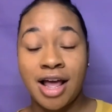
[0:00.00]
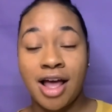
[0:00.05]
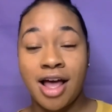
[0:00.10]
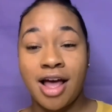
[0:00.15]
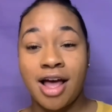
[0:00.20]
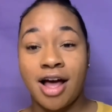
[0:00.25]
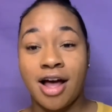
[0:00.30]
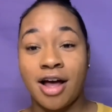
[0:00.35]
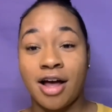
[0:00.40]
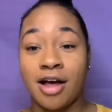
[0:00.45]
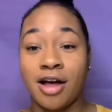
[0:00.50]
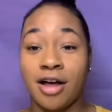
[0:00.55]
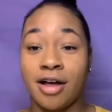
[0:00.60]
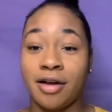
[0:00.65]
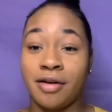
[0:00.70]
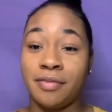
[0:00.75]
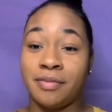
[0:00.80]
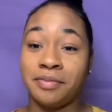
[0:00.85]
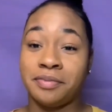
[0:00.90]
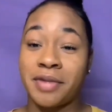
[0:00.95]

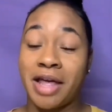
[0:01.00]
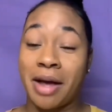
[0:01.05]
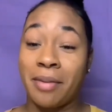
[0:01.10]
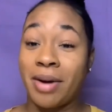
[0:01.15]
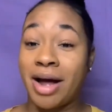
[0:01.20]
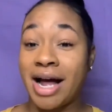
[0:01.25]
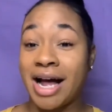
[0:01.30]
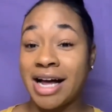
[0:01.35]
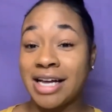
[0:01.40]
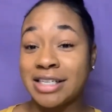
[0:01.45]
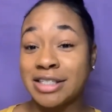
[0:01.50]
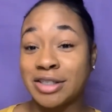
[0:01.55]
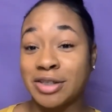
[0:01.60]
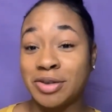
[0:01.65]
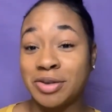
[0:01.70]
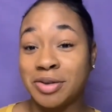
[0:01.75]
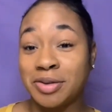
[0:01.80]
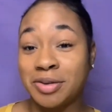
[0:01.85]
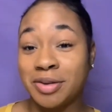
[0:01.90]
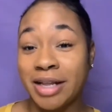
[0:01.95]
at my high
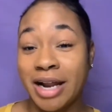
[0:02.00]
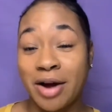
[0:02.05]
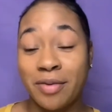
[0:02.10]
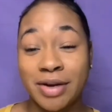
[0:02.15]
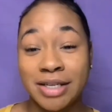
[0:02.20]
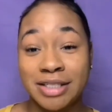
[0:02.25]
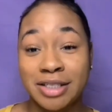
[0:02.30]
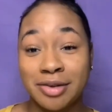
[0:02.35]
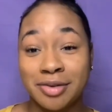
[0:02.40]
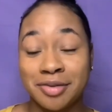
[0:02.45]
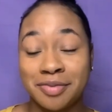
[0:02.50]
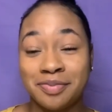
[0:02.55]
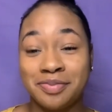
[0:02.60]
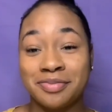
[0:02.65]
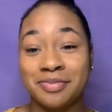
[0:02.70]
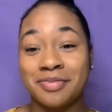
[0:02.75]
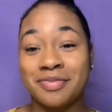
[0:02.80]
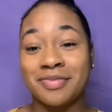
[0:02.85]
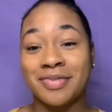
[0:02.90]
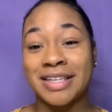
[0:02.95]
school that I went to.
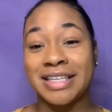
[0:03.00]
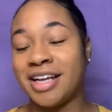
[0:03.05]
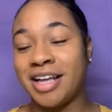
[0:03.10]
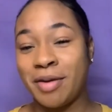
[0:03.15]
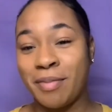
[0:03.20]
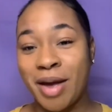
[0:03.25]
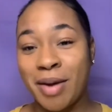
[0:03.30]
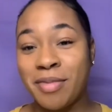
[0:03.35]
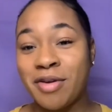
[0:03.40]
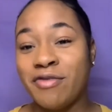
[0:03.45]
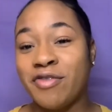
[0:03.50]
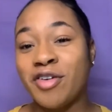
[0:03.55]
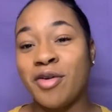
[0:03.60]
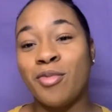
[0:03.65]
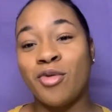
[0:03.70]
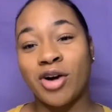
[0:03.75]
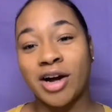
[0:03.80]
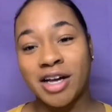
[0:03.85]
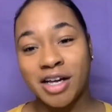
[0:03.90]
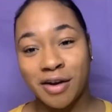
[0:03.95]
It made me feel
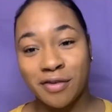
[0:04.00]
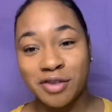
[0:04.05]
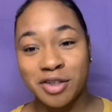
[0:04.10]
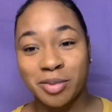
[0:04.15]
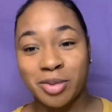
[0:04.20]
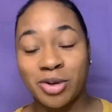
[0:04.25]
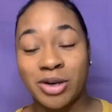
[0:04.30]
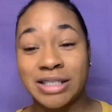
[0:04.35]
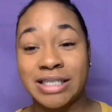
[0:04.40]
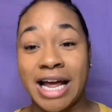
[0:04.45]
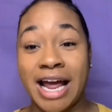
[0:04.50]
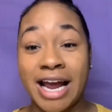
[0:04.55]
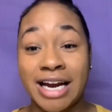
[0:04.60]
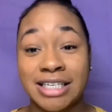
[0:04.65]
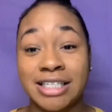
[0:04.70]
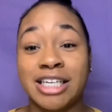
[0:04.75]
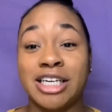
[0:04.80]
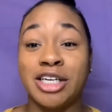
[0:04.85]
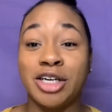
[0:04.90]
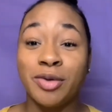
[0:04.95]
more comfortable because I
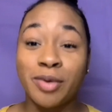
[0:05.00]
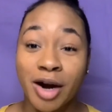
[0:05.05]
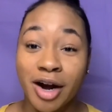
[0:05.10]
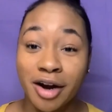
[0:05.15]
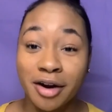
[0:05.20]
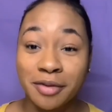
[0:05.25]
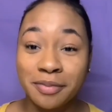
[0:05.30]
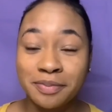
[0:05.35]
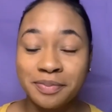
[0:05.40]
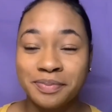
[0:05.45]
actually knew her.